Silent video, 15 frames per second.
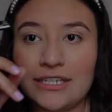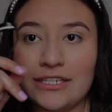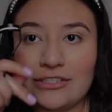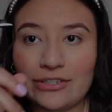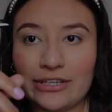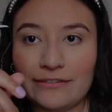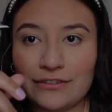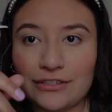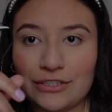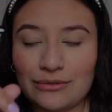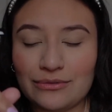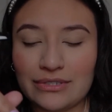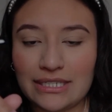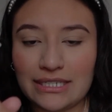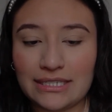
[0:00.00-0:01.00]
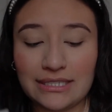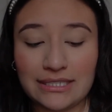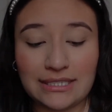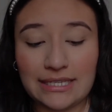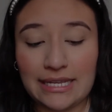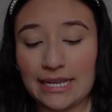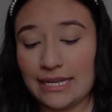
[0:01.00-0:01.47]
so I have to use
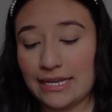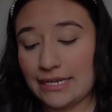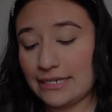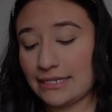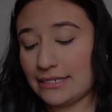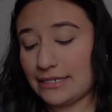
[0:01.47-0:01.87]
this. And